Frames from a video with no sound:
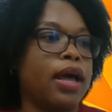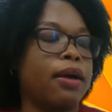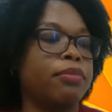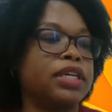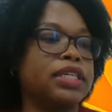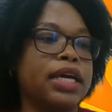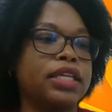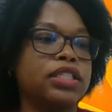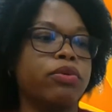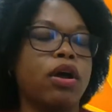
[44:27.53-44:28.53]
The
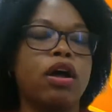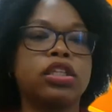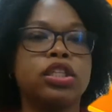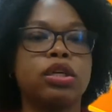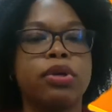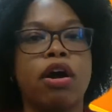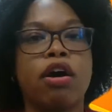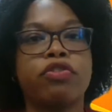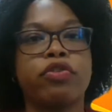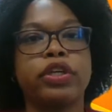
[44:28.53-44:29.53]
center will also be
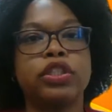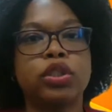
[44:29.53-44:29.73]
offering